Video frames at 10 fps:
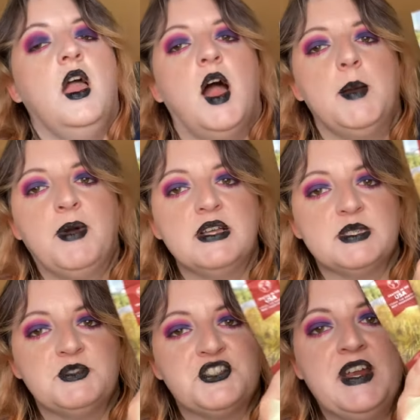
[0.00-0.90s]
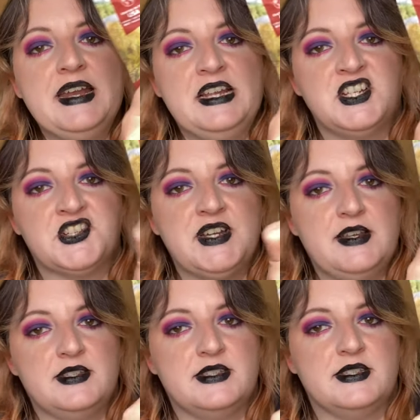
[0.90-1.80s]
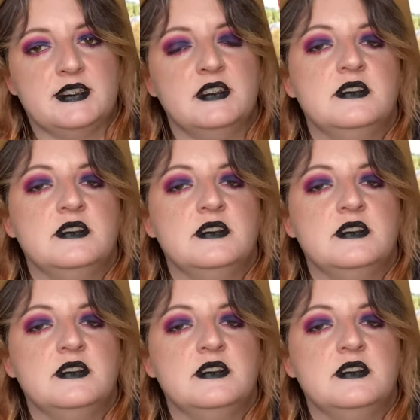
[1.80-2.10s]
I bought some training treats.